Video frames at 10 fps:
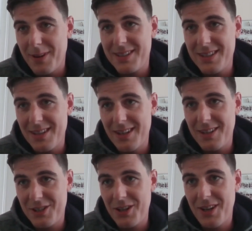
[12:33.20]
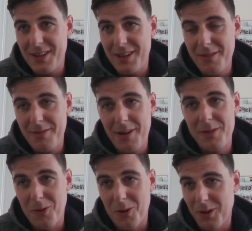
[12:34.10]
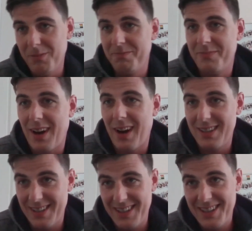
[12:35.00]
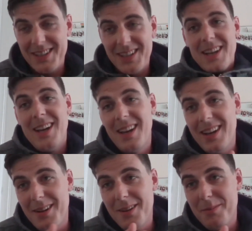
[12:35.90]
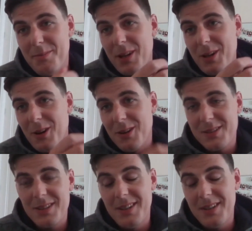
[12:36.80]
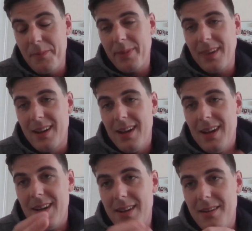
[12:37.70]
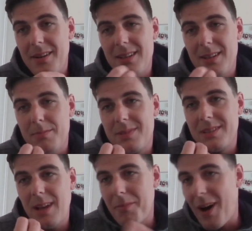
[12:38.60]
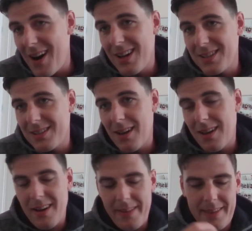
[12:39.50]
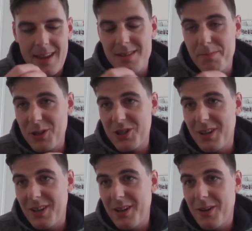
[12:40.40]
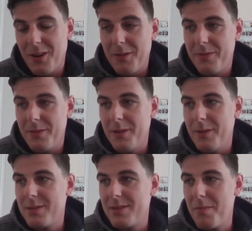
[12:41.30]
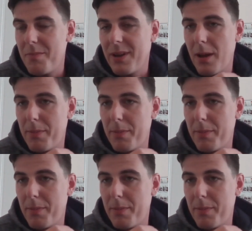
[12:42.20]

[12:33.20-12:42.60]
Free Seas Initiative at all. I think because in some eyes, and especially of some